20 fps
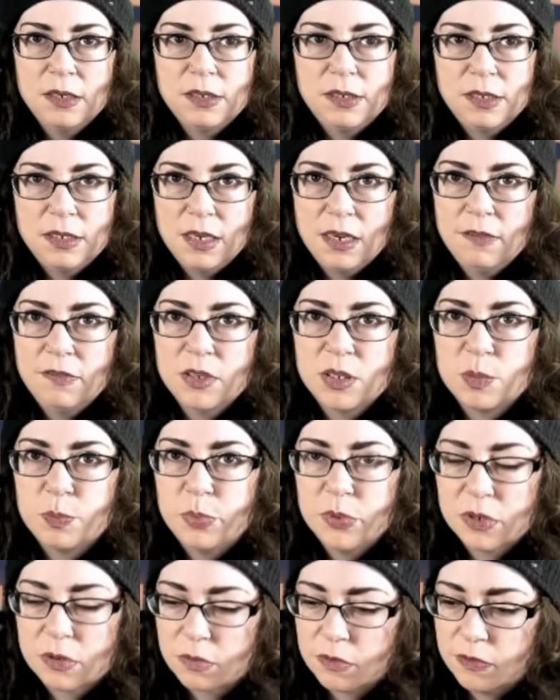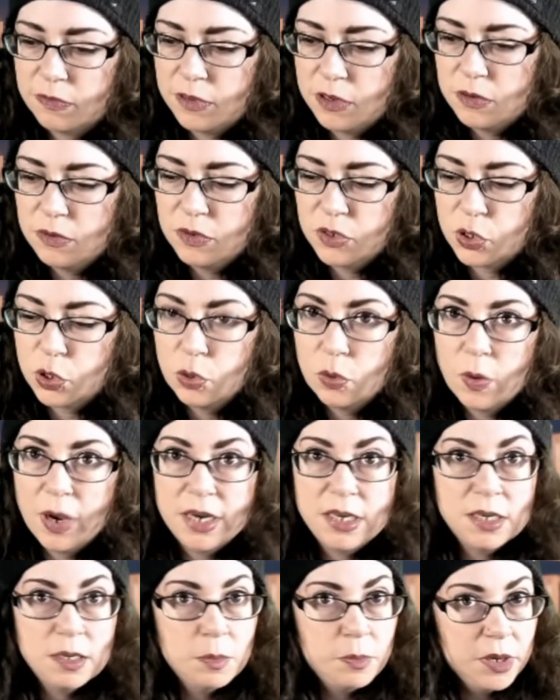David's Book Reviews, who I
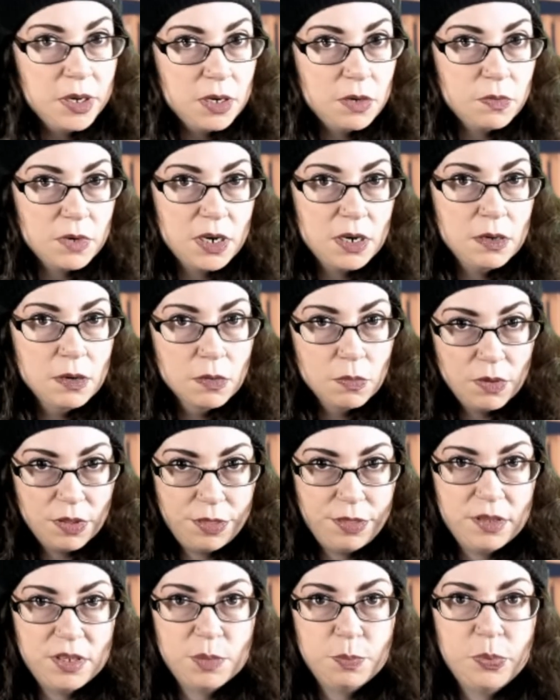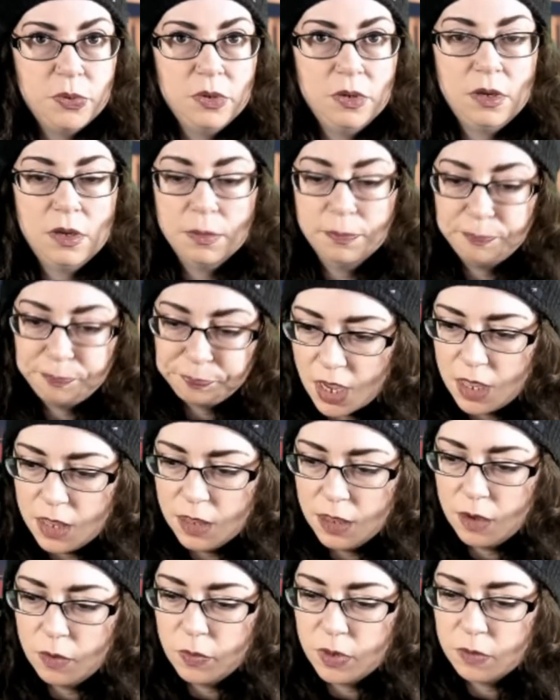did a buddy read with this book
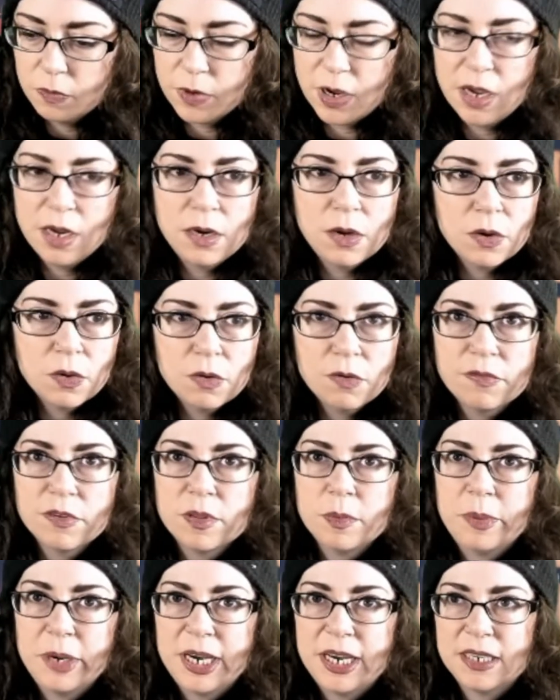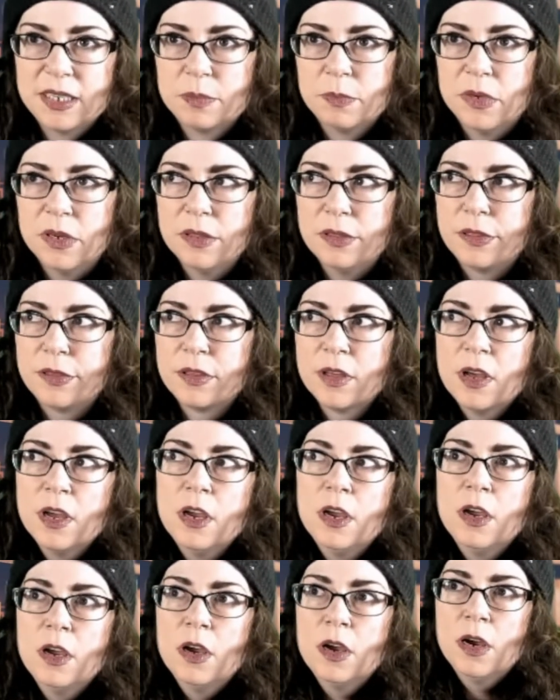that we read over the past month,
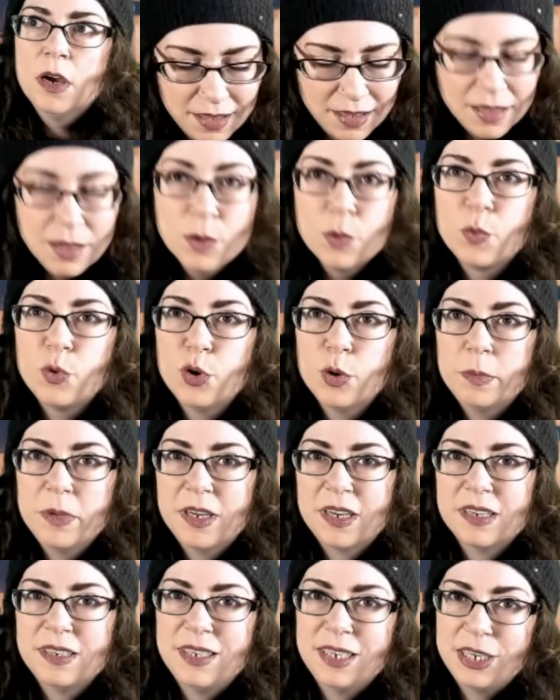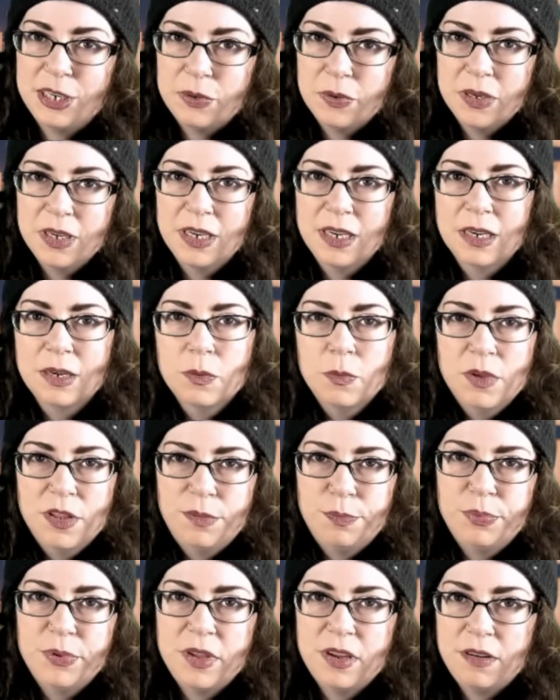we'll be continuing
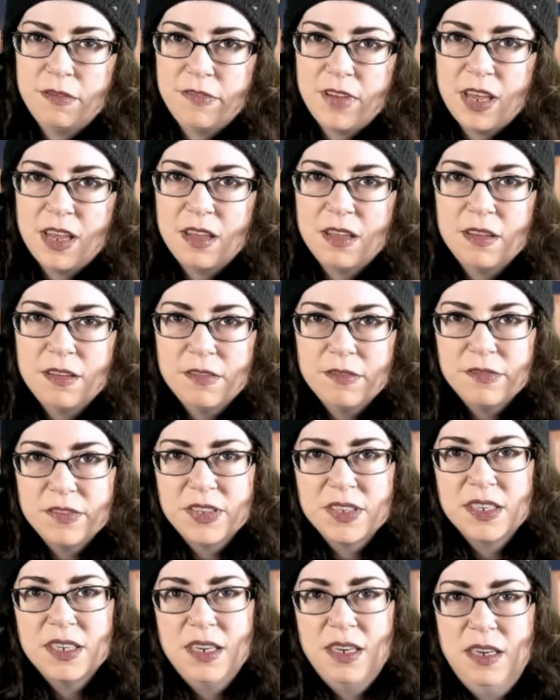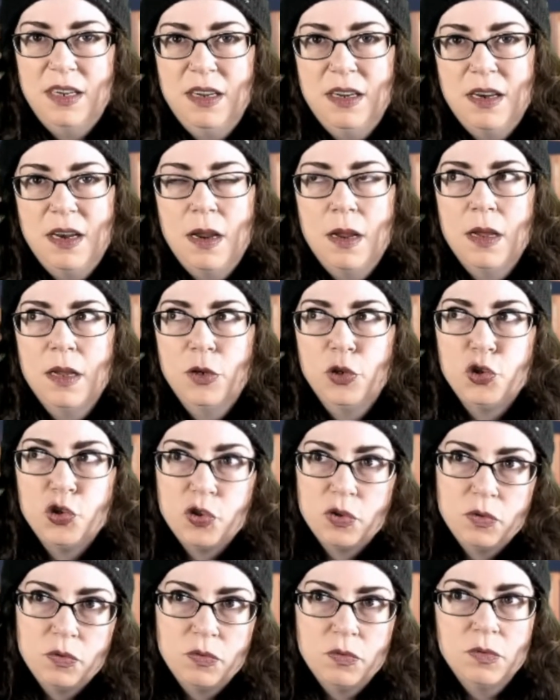with Blood of Elves in
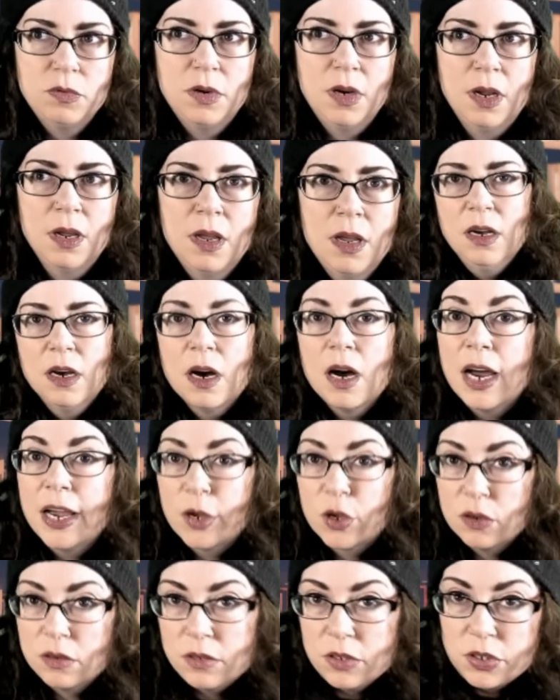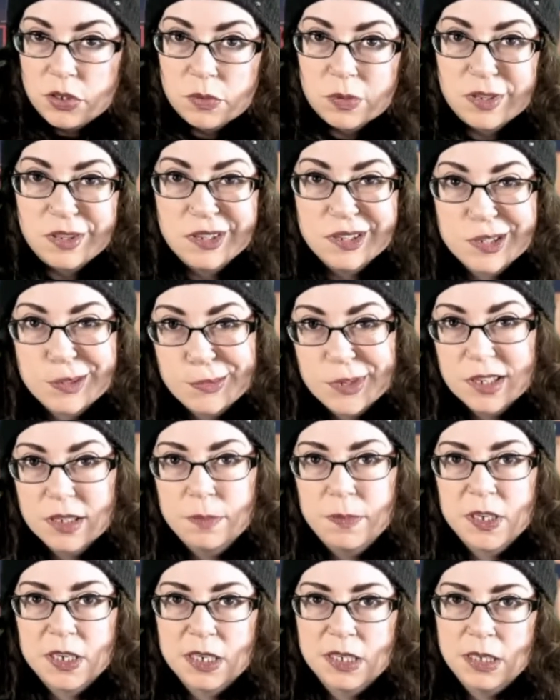June. I couldn't do it this month
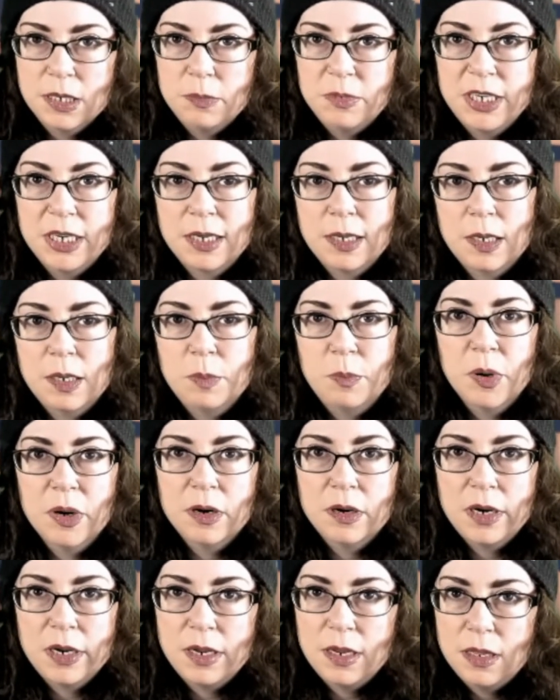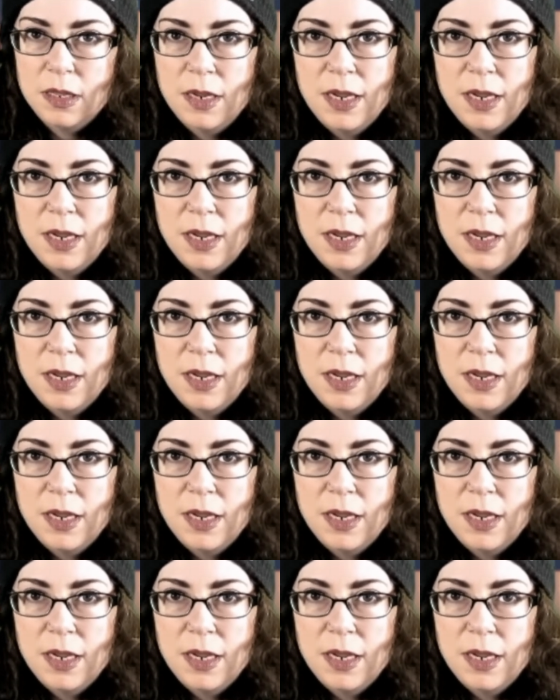because I'm taking part in